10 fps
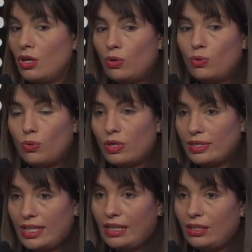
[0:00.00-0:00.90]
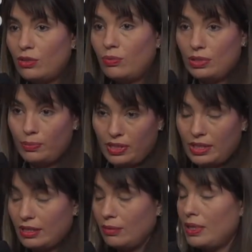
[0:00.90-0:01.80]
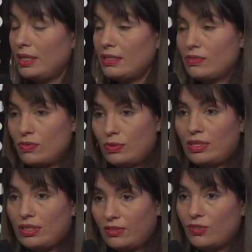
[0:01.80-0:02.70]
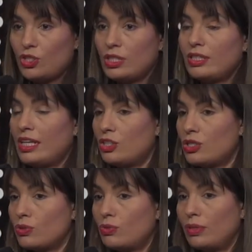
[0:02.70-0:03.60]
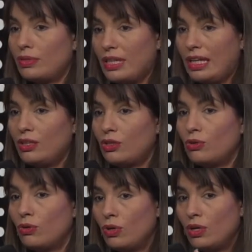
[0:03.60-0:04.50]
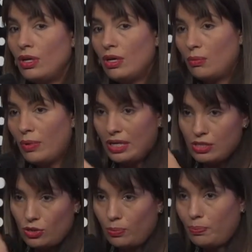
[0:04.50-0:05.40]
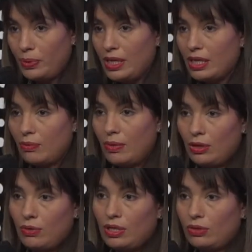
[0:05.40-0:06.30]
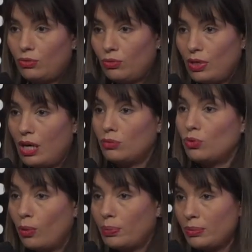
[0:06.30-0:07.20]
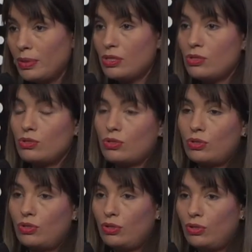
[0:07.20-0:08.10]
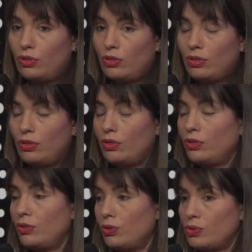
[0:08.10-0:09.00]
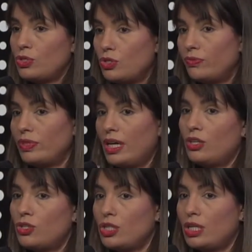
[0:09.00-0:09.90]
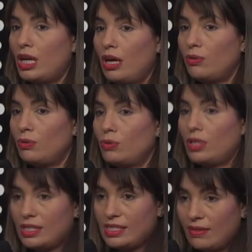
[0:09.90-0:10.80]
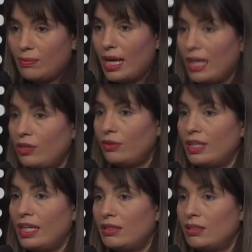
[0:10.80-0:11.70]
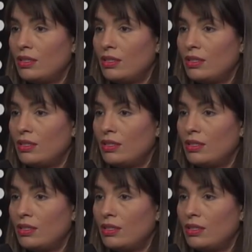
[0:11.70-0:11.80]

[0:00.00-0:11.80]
who are telling you with the predictive maintenance, with the artificial intelligence, who are telling you when is your peak, when you need to, how to optimize your usage of the energy, how you can save money on that.